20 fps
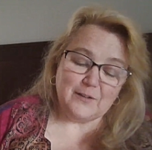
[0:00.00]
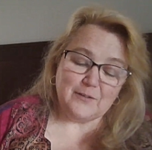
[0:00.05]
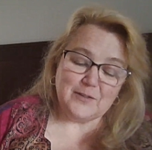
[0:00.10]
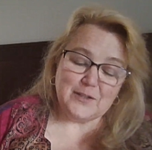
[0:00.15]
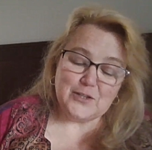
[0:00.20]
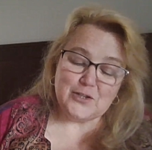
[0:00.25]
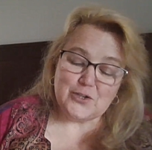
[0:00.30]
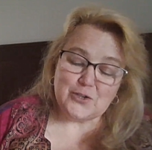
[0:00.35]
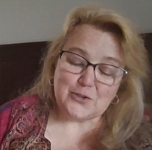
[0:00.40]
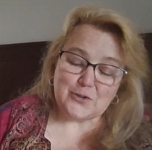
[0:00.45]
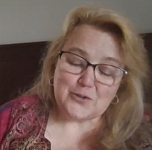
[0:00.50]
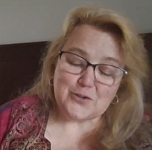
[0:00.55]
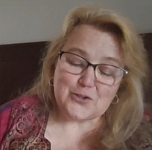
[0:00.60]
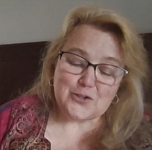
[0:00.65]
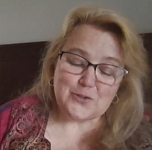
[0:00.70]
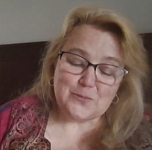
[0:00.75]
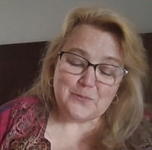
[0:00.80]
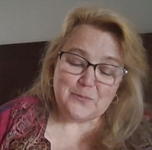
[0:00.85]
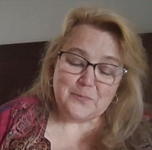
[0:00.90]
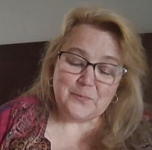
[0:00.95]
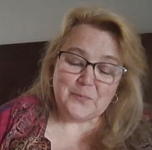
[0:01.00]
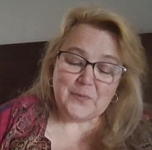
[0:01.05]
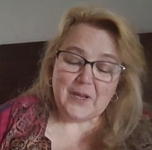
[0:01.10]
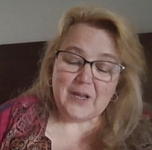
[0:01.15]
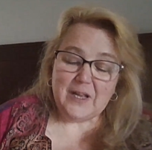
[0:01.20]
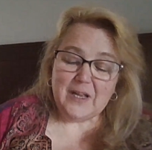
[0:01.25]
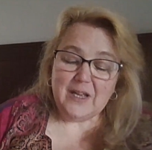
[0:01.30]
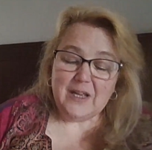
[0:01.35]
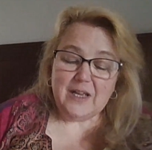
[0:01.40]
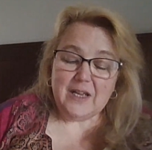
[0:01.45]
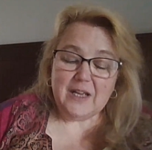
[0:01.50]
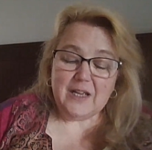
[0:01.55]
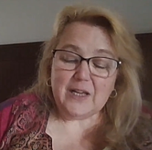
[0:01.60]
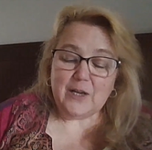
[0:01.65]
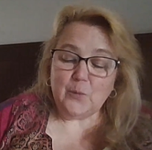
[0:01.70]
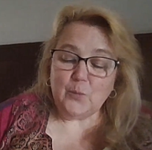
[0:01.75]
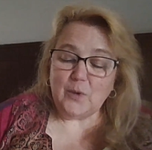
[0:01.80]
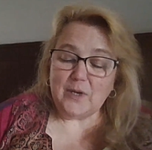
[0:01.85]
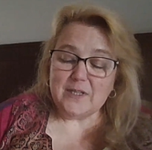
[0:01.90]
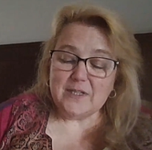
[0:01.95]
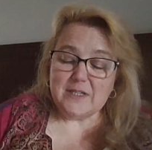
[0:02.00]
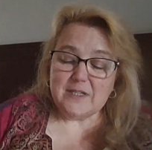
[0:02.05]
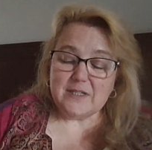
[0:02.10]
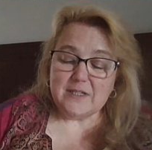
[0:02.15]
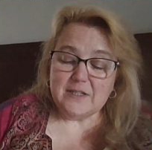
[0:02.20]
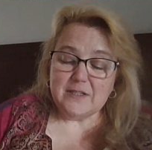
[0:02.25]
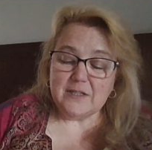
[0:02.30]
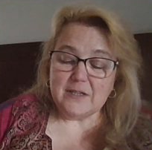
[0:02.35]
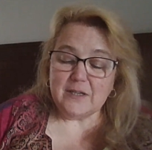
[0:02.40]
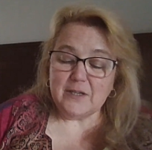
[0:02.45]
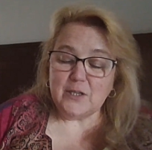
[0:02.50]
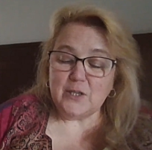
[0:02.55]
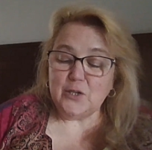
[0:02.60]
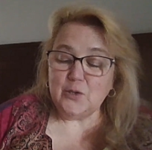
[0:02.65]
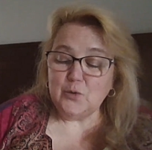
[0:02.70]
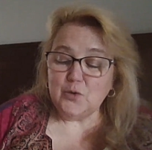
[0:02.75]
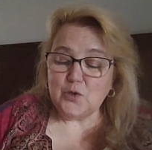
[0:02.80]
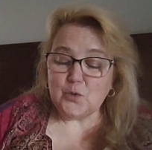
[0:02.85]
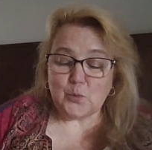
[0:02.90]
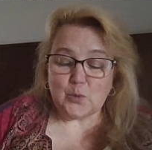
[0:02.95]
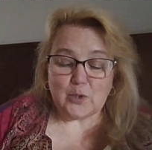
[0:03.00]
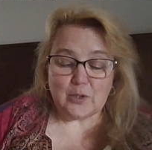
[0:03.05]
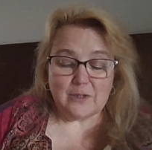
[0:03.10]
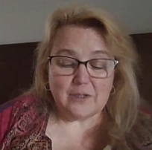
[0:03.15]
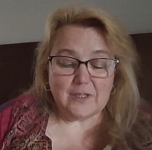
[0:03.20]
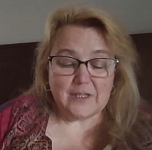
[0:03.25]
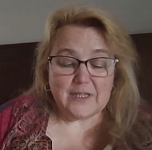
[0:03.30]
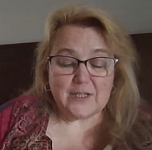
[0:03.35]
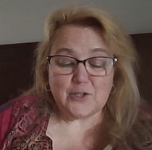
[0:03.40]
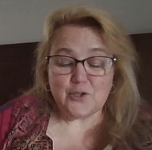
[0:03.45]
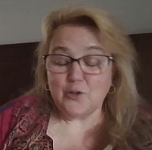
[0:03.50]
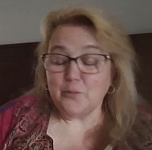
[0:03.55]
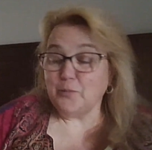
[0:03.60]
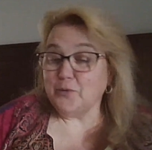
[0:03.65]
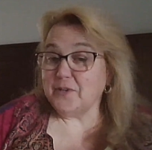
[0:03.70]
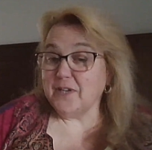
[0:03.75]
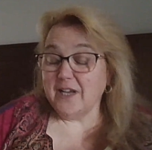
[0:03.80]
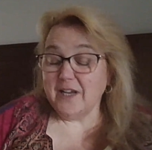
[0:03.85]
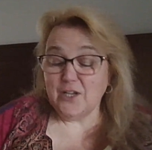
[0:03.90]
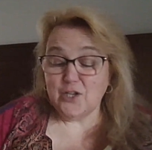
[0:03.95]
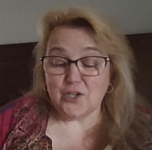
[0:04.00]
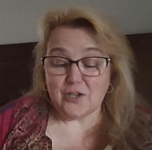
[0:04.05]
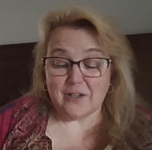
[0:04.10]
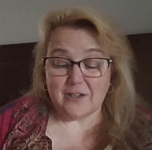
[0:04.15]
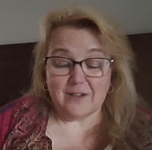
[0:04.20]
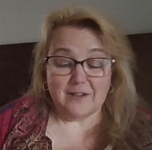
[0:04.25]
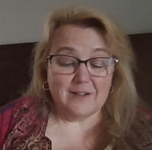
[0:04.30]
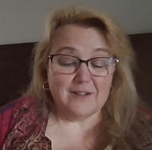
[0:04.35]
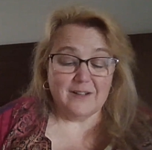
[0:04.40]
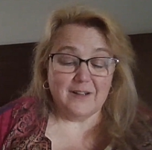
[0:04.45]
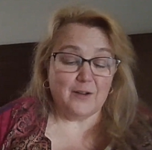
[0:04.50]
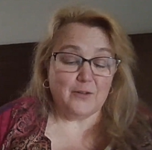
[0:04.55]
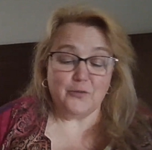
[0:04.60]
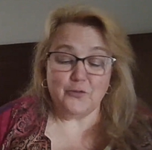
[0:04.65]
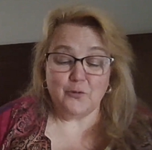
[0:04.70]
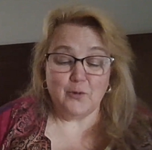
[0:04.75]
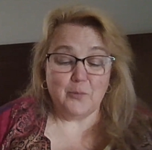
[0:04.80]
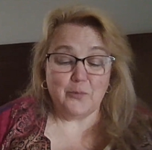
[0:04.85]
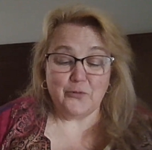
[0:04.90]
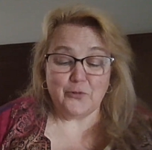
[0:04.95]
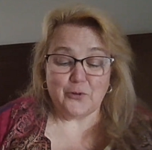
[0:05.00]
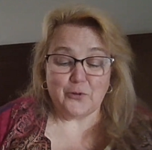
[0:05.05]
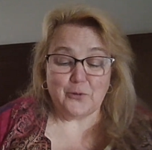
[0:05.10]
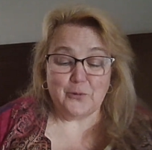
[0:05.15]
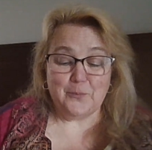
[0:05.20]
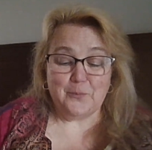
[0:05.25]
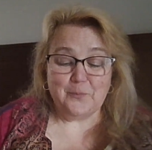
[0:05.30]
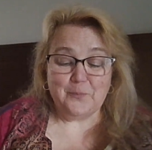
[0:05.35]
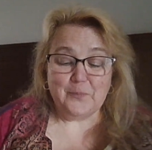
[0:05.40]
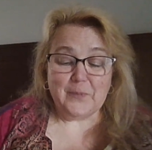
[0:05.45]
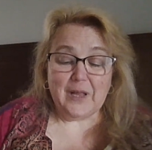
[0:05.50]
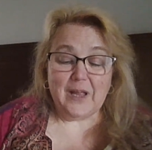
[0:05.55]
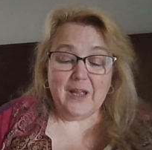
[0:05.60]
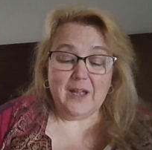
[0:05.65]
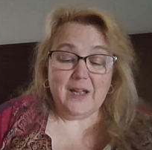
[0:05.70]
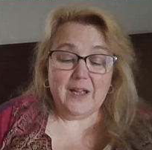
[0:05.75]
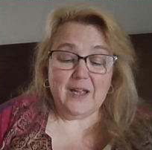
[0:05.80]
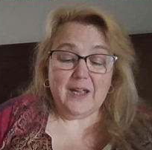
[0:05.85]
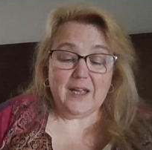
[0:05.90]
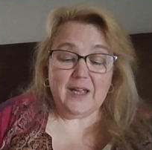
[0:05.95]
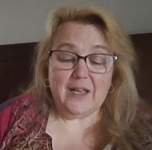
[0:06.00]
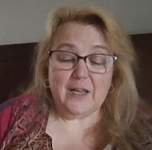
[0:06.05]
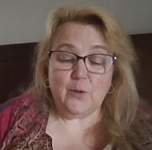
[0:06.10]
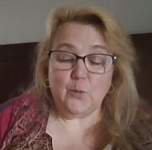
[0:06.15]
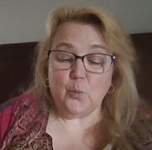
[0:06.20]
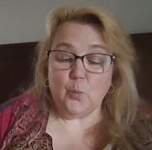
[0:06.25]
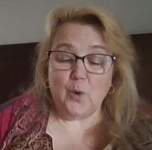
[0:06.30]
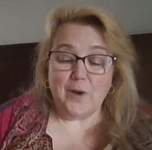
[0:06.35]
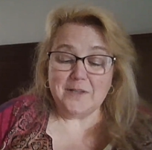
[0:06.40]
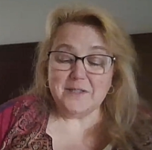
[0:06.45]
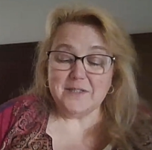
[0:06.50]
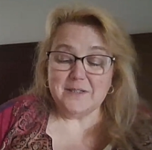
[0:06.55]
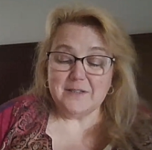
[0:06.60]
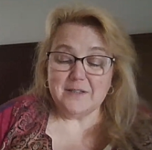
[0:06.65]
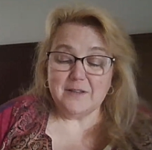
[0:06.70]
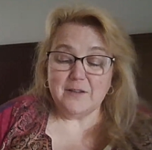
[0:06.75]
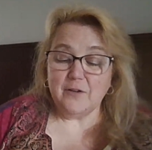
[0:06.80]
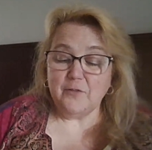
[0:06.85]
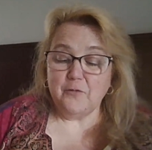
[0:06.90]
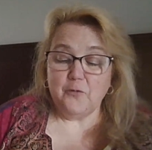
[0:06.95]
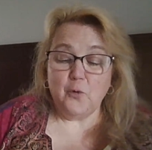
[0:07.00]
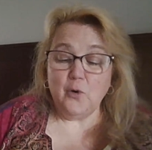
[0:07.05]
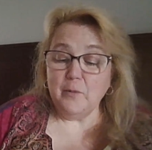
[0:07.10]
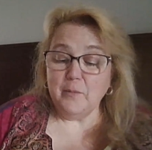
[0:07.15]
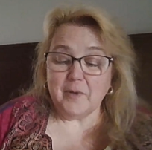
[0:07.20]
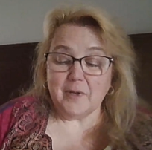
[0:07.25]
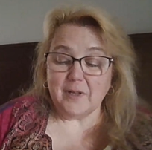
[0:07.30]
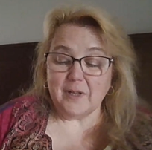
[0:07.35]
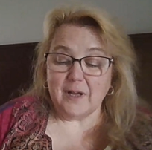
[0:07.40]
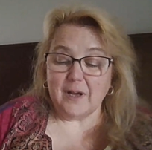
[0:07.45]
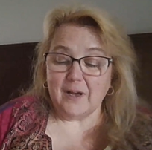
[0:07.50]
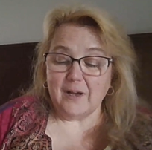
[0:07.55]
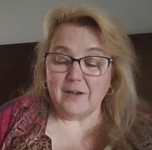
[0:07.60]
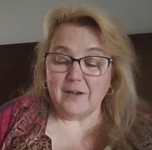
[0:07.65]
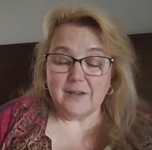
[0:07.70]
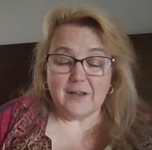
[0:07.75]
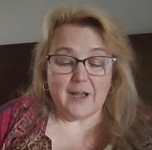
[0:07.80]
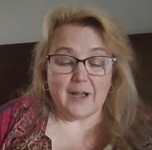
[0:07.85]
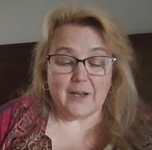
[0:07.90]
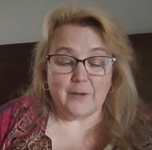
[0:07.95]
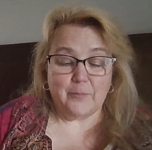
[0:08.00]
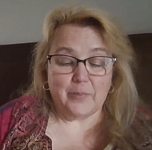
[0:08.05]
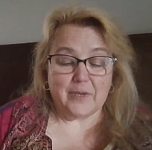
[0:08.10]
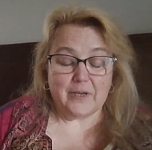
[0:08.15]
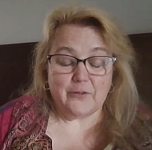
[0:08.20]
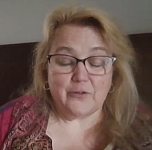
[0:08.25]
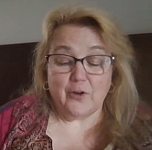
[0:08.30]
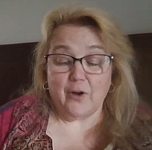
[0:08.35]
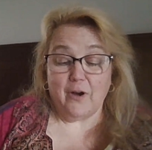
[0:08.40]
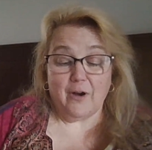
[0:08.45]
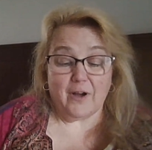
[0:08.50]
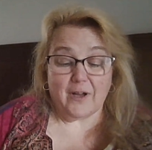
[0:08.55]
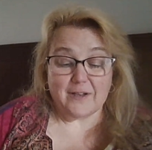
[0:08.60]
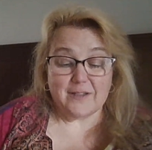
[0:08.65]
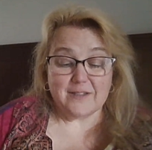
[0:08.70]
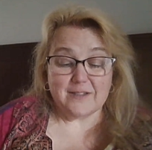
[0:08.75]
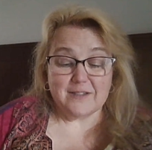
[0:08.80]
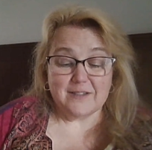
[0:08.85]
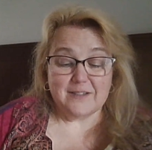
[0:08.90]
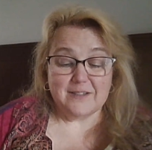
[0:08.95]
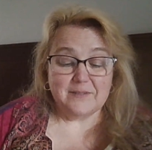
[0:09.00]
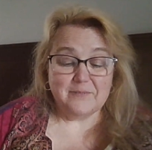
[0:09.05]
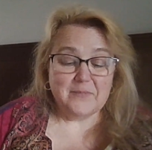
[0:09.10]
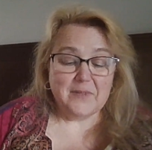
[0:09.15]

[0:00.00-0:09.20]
of the church. It wasn't the usual interpretation of Scripture. It wasn't the formula I'd been taught